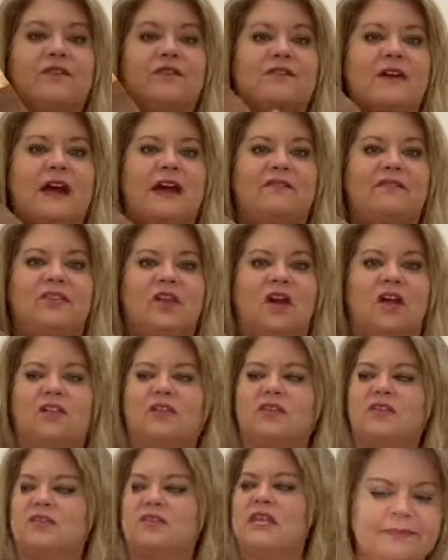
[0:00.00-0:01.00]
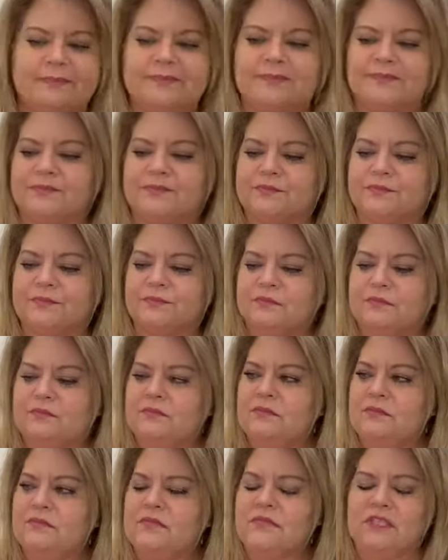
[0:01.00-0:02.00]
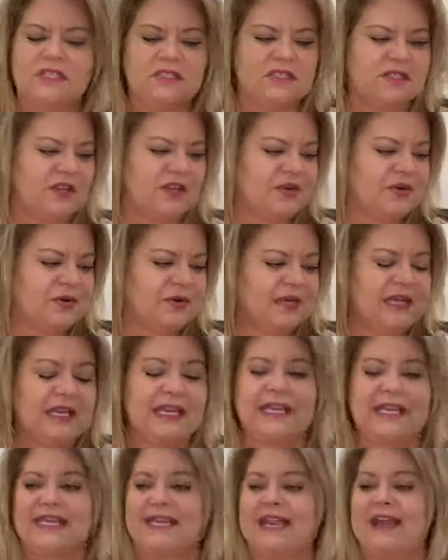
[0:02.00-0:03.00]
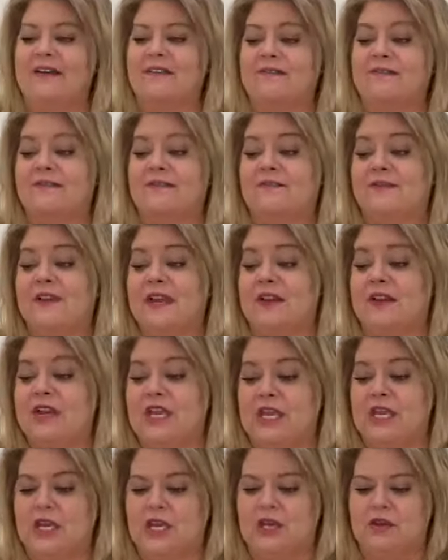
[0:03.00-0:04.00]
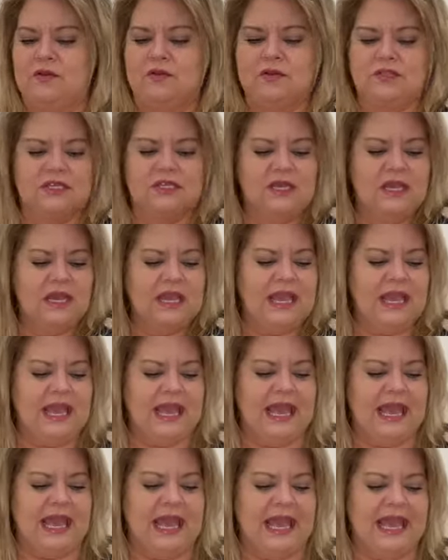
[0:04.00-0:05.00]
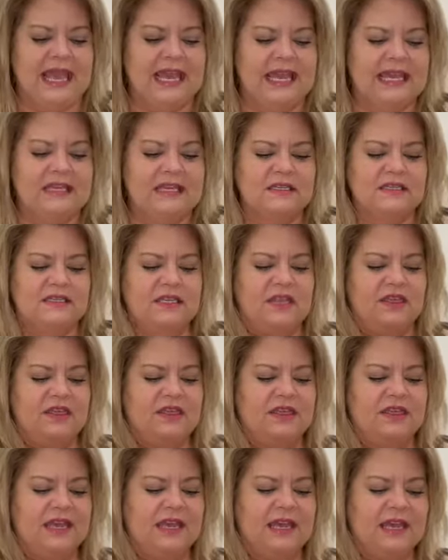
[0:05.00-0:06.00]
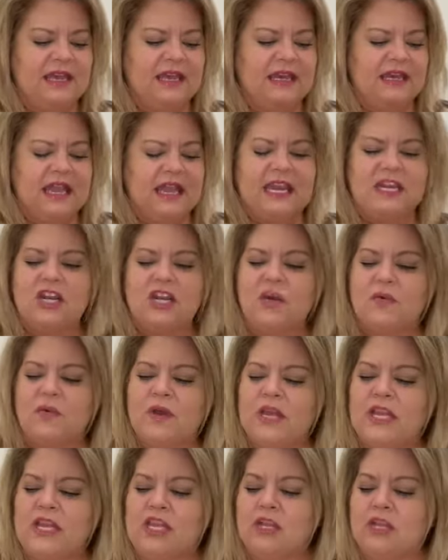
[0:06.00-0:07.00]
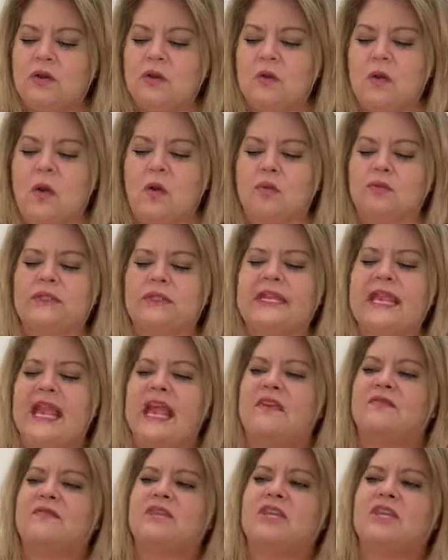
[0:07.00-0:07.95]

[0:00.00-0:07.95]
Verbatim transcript: five dollars. So yeah, very cute. And then, and you know what? You don't only have